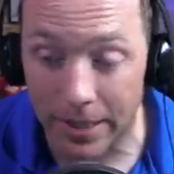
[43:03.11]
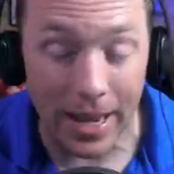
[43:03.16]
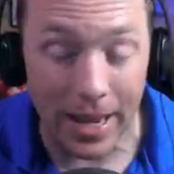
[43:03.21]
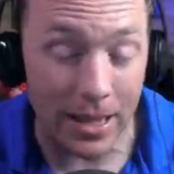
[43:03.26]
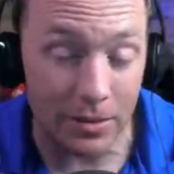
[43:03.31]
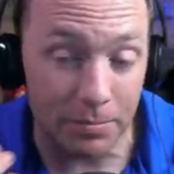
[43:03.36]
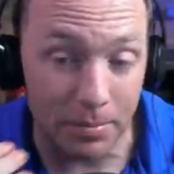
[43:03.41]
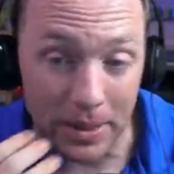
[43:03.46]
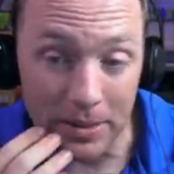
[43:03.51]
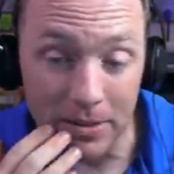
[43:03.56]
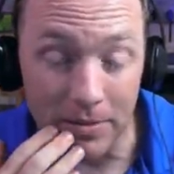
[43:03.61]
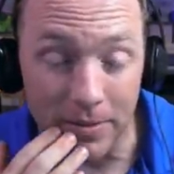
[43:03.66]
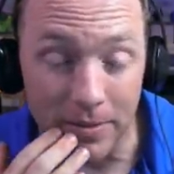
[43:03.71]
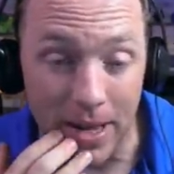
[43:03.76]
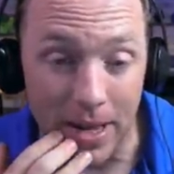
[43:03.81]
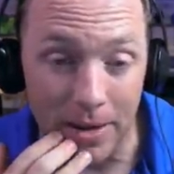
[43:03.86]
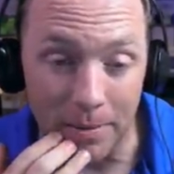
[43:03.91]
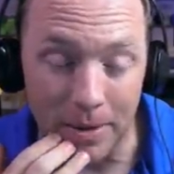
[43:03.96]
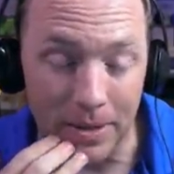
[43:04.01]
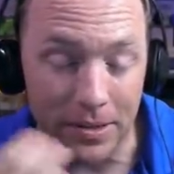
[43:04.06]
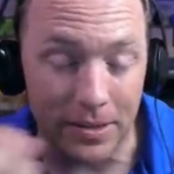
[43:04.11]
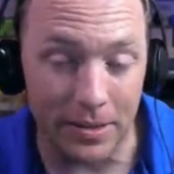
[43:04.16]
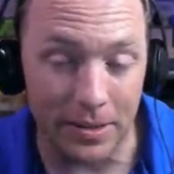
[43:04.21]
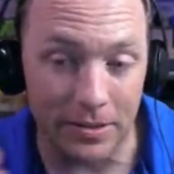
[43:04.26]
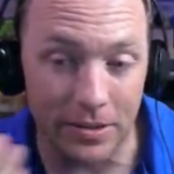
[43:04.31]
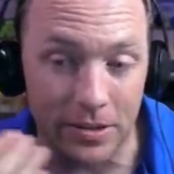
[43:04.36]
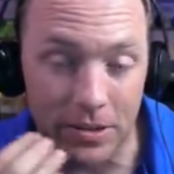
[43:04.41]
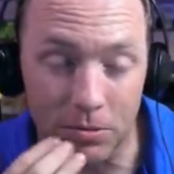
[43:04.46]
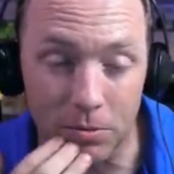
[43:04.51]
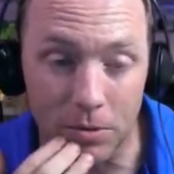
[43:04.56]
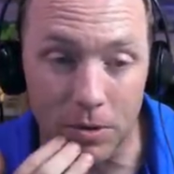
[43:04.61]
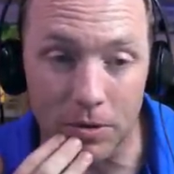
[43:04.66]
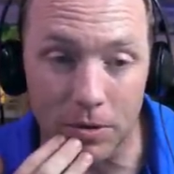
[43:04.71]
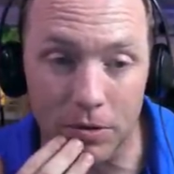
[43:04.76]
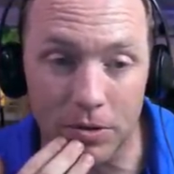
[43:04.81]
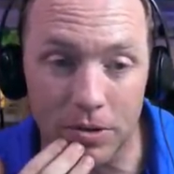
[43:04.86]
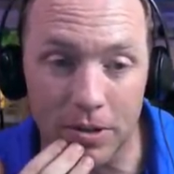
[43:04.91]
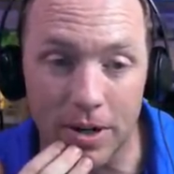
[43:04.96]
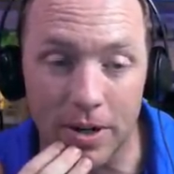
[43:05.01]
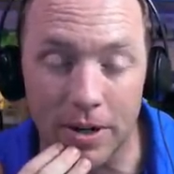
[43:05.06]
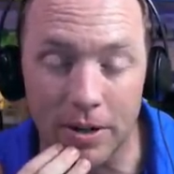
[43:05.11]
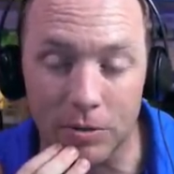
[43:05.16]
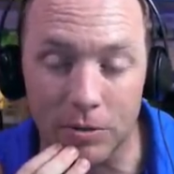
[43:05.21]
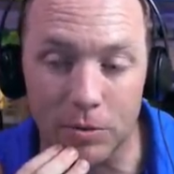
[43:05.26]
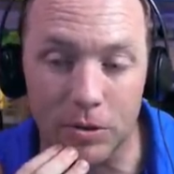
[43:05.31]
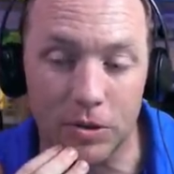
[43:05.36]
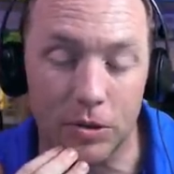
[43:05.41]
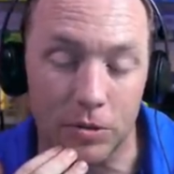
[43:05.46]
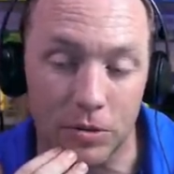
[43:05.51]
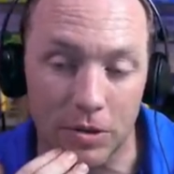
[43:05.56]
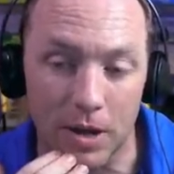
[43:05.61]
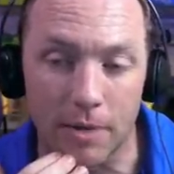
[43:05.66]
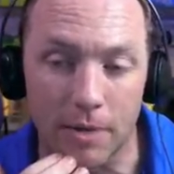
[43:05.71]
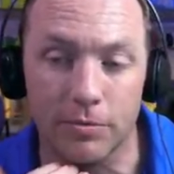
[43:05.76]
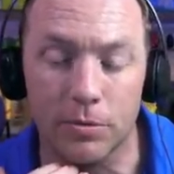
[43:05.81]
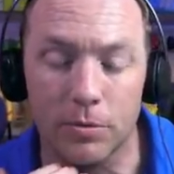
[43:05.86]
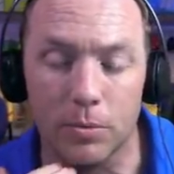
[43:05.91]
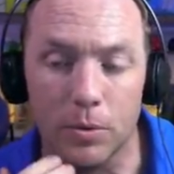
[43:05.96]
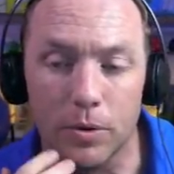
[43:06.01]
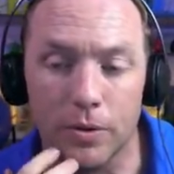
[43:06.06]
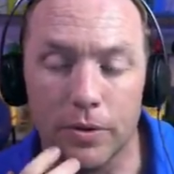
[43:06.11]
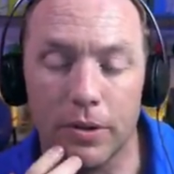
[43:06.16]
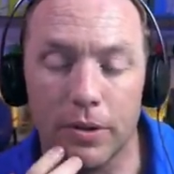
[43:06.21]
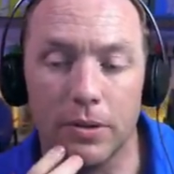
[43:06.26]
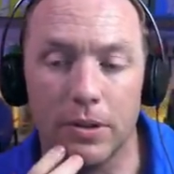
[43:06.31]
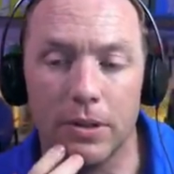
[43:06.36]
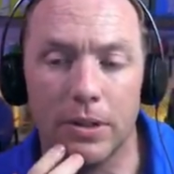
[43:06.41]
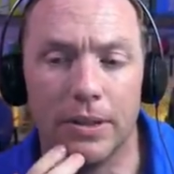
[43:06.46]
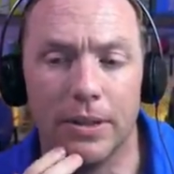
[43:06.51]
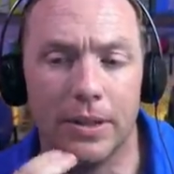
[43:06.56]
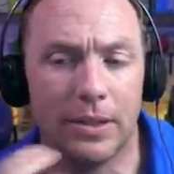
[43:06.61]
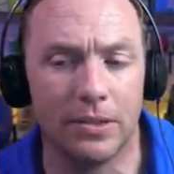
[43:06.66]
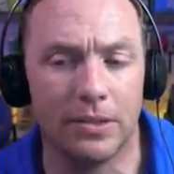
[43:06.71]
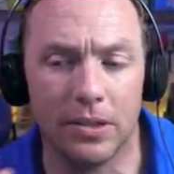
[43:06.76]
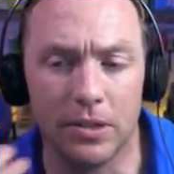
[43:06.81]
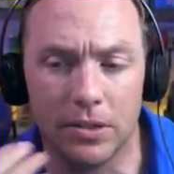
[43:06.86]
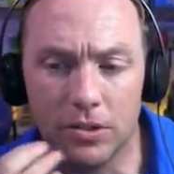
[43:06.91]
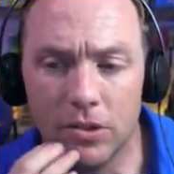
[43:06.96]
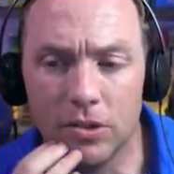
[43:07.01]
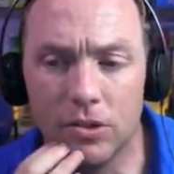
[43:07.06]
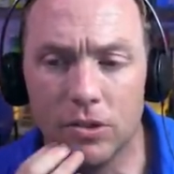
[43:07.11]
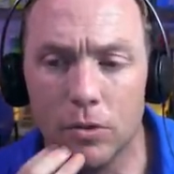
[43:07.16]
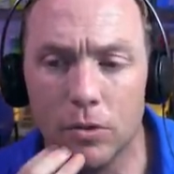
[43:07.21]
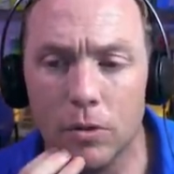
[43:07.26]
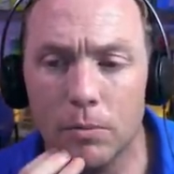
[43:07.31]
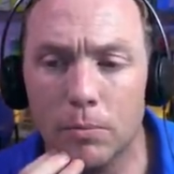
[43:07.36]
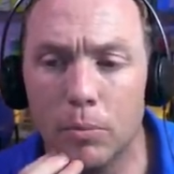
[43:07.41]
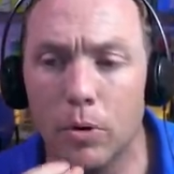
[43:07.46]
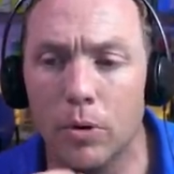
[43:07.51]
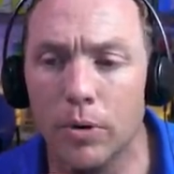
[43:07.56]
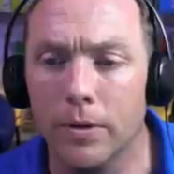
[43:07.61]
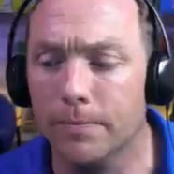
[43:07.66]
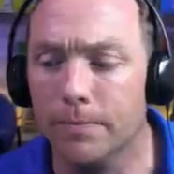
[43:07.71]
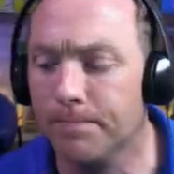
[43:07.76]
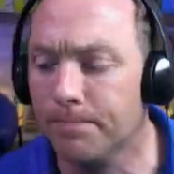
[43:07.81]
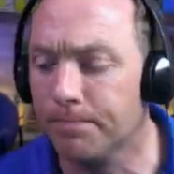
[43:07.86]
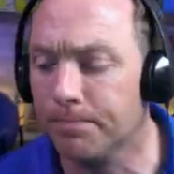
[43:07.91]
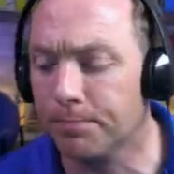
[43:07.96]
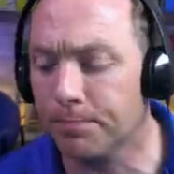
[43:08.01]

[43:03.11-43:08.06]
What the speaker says: aspect of that, I mean, it's just one of those scenarios where she was comfortable with it. And it's just so important.